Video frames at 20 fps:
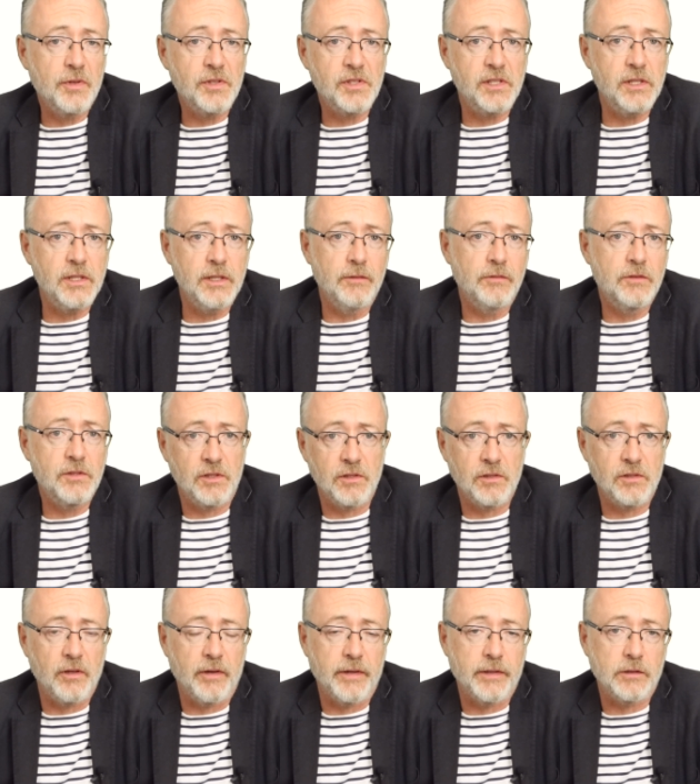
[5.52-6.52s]
perceived
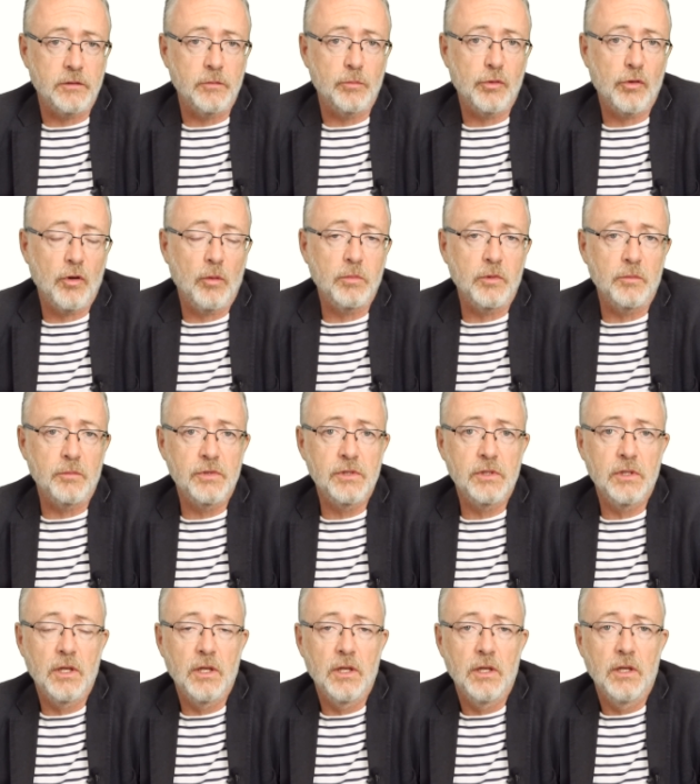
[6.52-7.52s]
societal
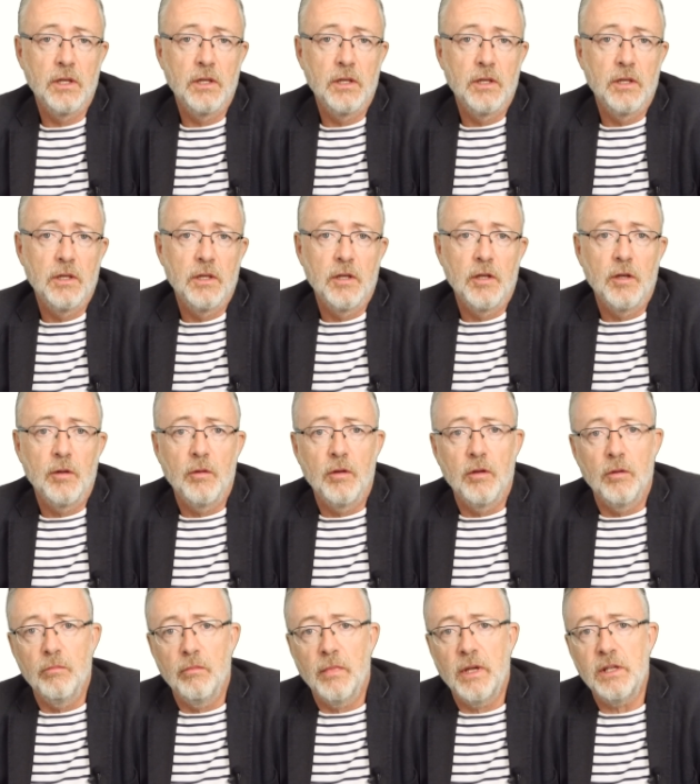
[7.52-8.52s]
problems.
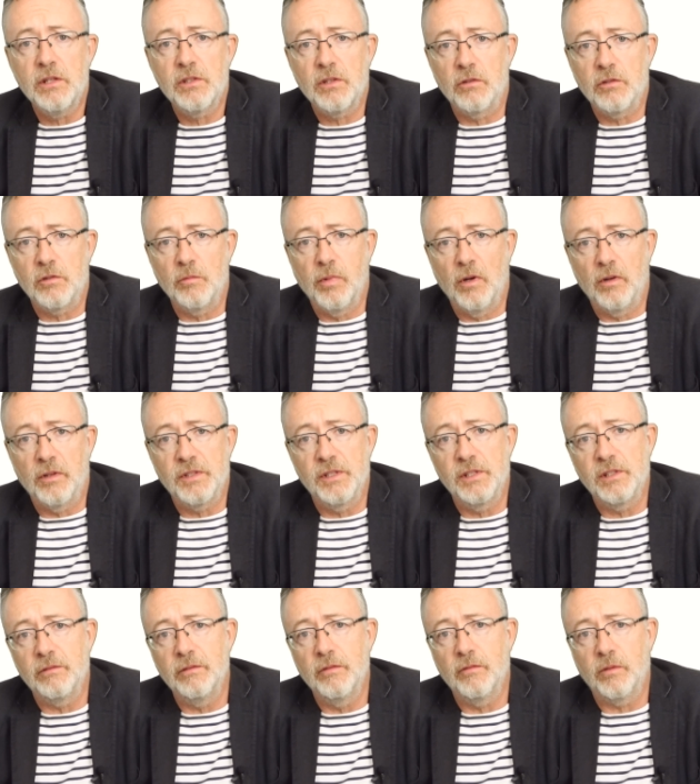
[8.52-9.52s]
Many social
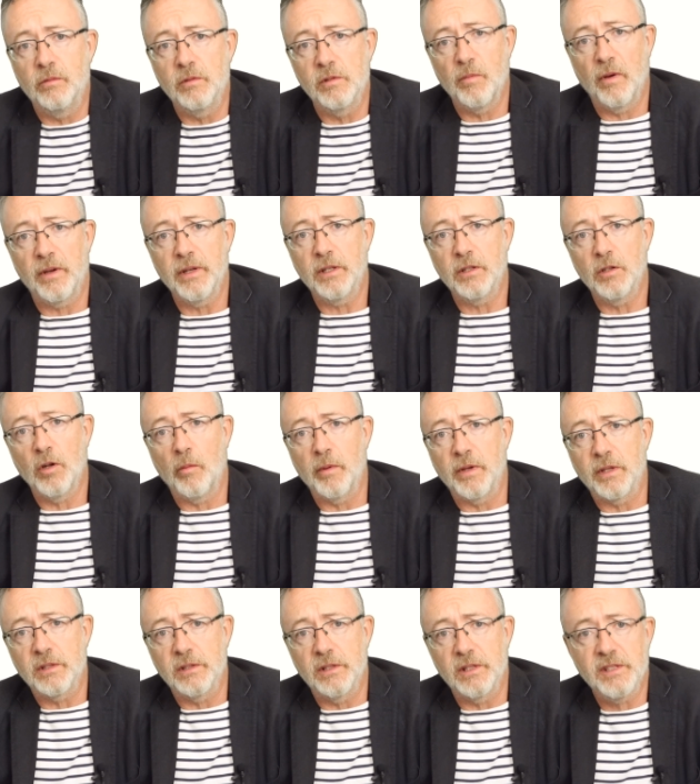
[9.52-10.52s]
policies are influenced by
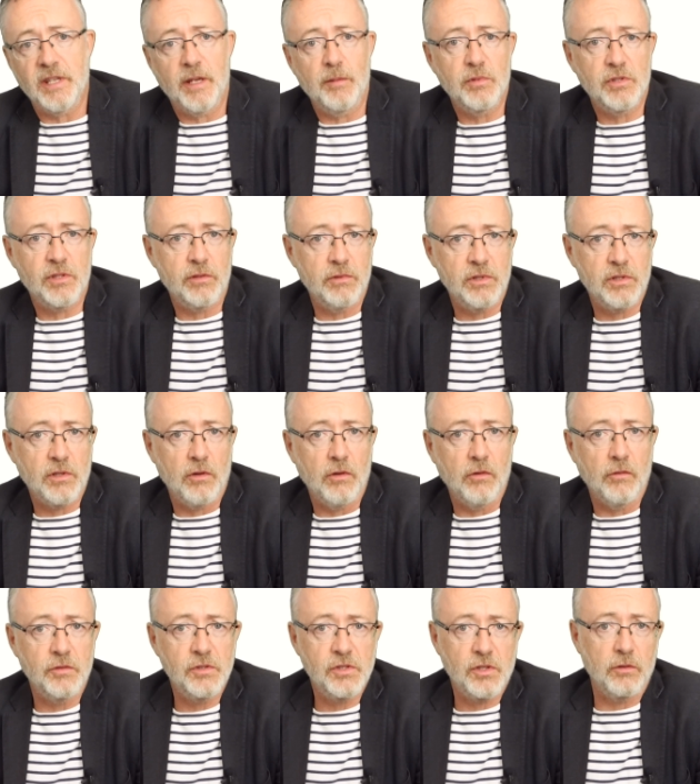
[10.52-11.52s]
economics and attempts to
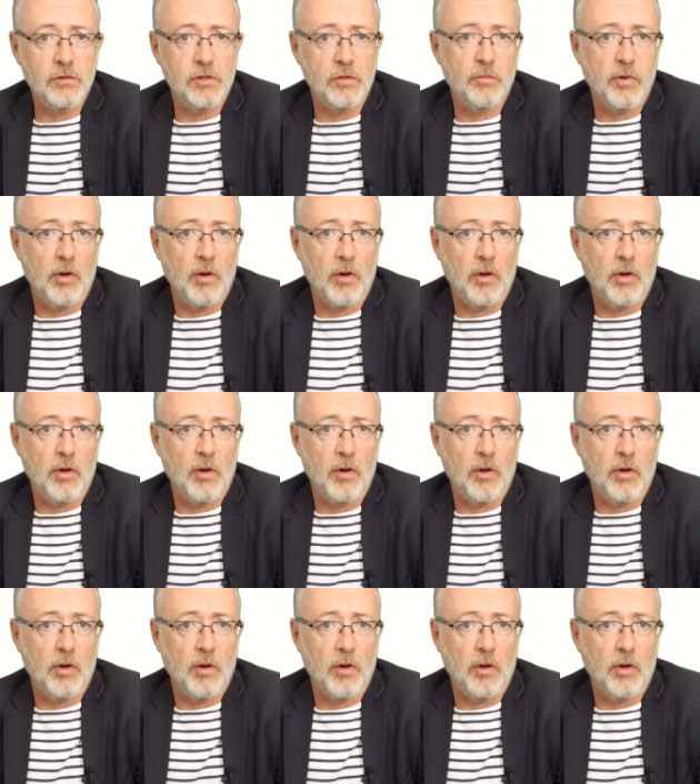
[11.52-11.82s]
resolve social